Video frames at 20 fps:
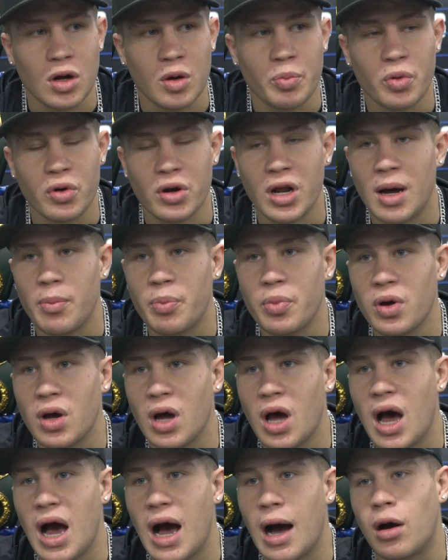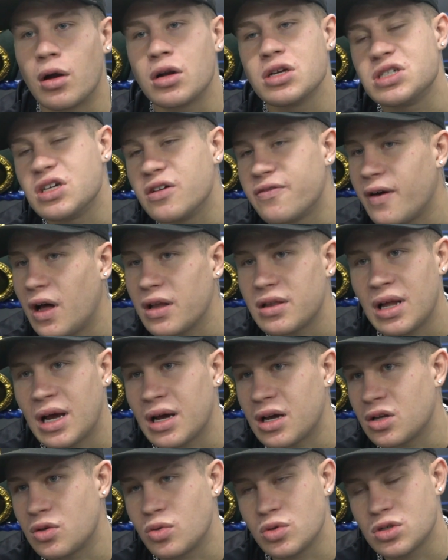put up, I honestly felt
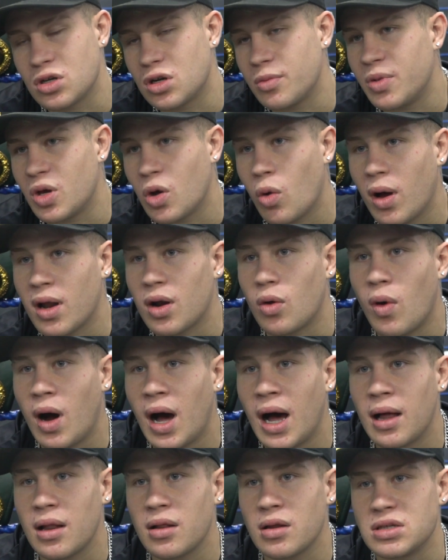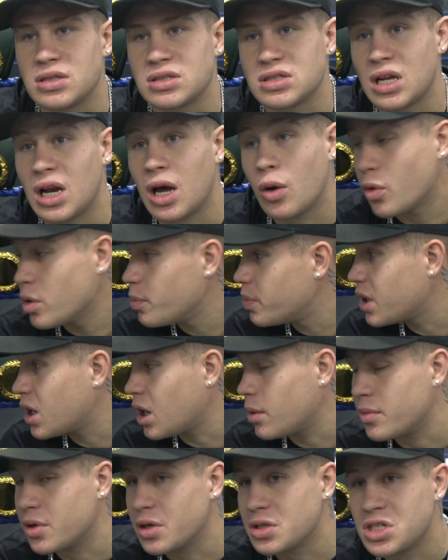like it was going to be quite a while until I would
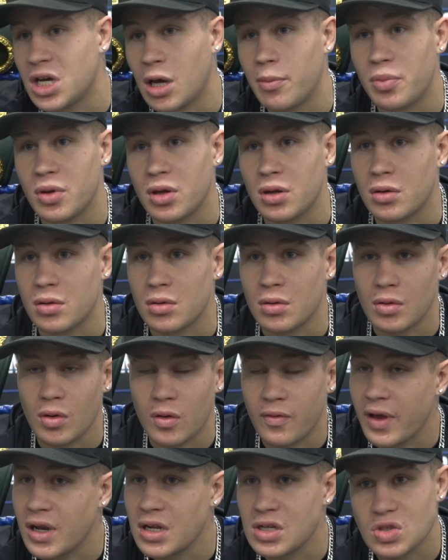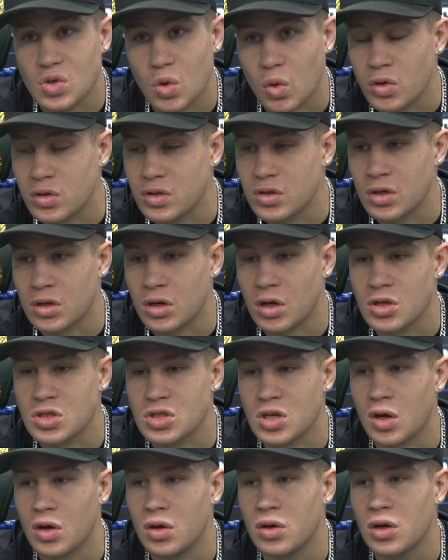become a champion of any sort.
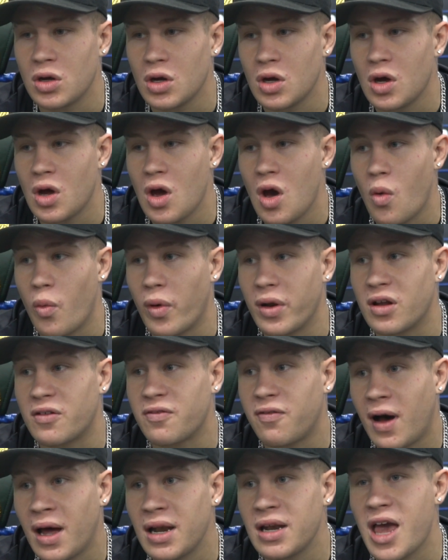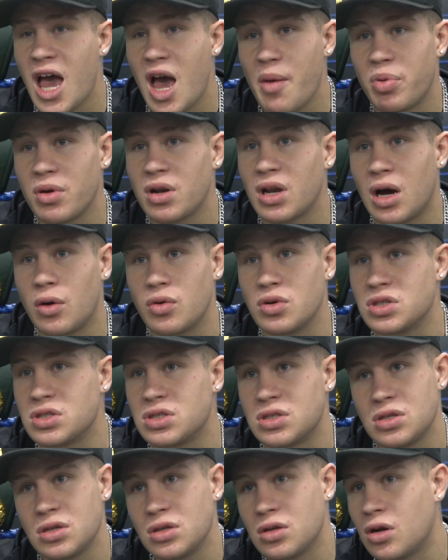So when it finally happened, I
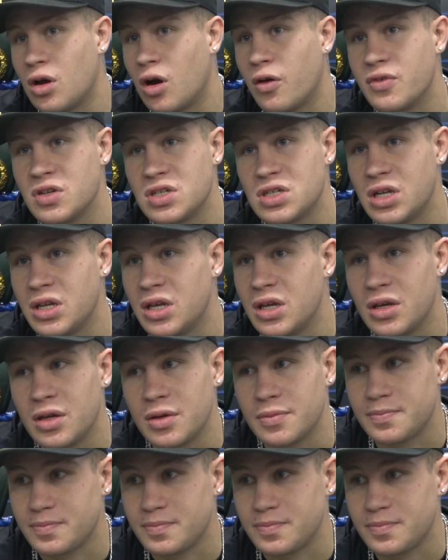was obviously